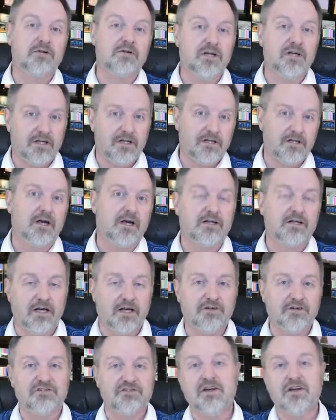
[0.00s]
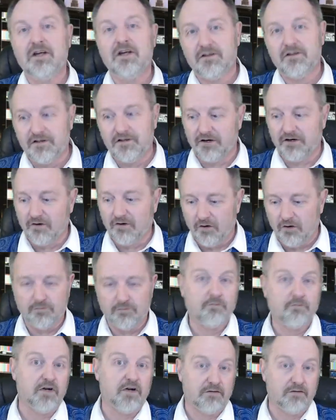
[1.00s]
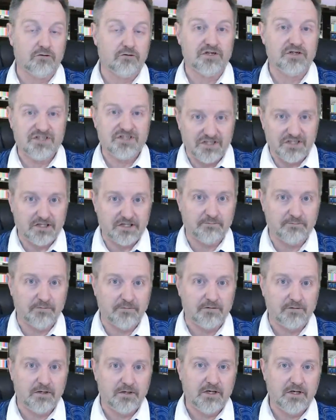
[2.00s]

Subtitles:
playing against their own favorite team.